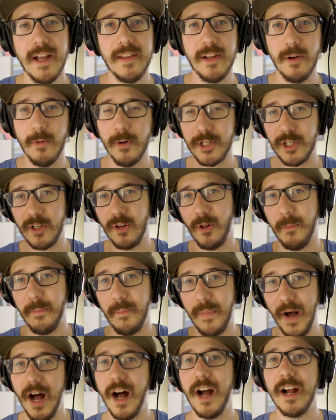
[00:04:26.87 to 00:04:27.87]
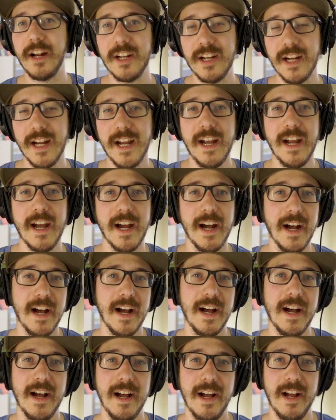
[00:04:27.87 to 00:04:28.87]
The original Bock
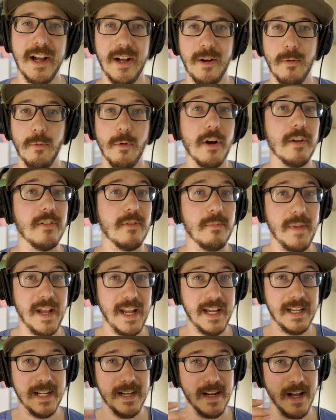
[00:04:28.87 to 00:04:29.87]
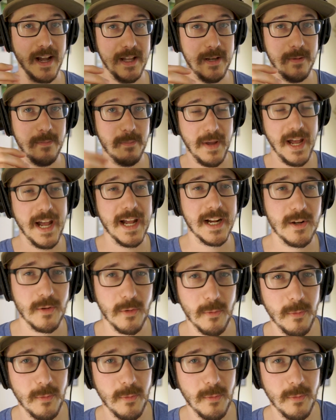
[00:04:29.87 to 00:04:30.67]
was made in Maibock.